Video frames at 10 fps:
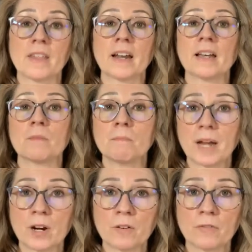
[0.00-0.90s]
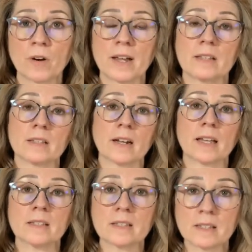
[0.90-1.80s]
that I can paraphrase, that I
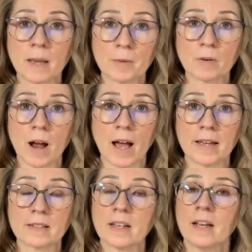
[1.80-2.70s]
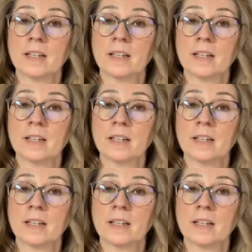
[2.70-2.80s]
can summarize.